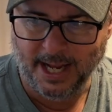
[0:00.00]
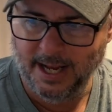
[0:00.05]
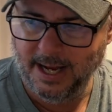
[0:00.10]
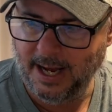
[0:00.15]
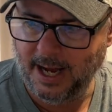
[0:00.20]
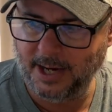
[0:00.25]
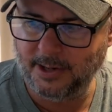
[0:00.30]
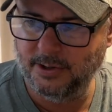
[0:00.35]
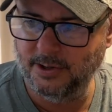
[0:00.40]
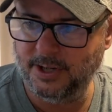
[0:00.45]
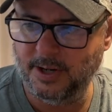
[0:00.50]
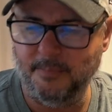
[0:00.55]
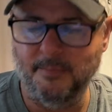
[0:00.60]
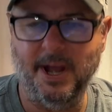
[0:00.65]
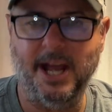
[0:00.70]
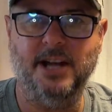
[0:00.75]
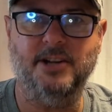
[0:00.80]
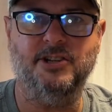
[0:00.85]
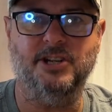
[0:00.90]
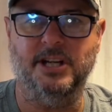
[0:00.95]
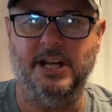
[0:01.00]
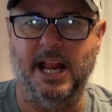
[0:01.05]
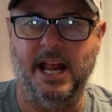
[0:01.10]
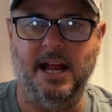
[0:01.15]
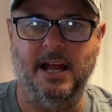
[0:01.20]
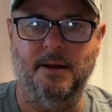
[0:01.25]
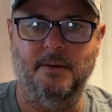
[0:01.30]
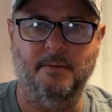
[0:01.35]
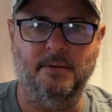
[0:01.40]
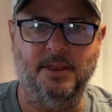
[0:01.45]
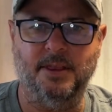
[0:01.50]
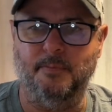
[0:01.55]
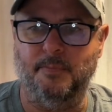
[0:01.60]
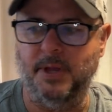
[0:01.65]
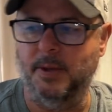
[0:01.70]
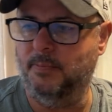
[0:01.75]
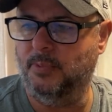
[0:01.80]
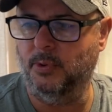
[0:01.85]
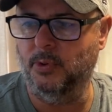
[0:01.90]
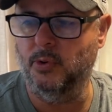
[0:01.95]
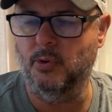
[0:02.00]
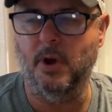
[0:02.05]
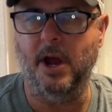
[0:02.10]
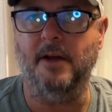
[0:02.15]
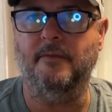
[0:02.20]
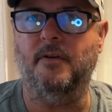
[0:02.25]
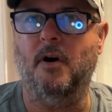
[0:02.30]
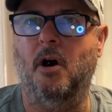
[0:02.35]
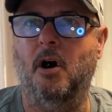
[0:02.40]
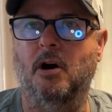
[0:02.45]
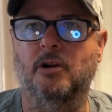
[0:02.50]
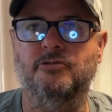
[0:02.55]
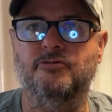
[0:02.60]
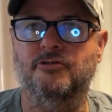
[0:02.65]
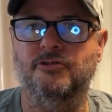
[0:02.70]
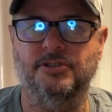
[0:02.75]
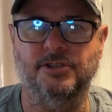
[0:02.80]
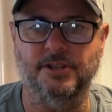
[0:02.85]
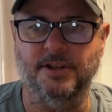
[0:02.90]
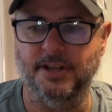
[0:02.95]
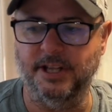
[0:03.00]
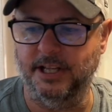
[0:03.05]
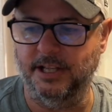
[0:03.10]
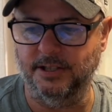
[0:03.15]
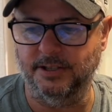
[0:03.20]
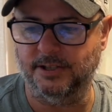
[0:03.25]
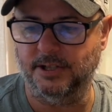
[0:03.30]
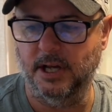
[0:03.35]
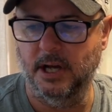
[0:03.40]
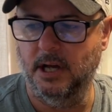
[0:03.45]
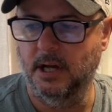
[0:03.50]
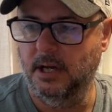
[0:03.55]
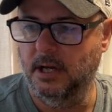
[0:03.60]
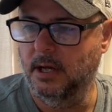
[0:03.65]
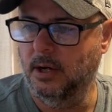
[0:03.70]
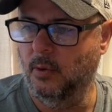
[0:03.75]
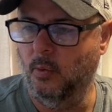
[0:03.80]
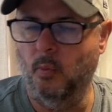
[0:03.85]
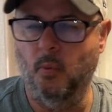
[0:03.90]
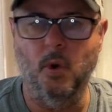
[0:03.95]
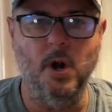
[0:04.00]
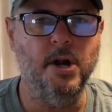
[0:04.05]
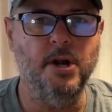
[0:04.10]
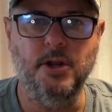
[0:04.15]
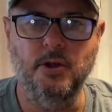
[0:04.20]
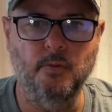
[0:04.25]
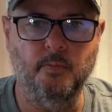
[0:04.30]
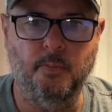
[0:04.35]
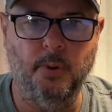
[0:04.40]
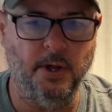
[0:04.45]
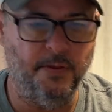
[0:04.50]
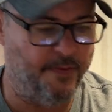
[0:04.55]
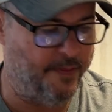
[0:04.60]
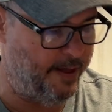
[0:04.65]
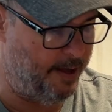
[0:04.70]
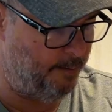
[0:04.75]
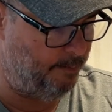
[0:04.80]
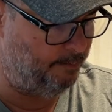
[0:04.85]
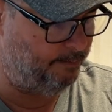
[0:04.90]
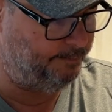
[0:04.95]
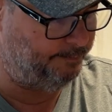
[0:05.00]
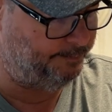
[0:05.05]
I couldn't imagine the people who have hundreds of these. Where do you put them?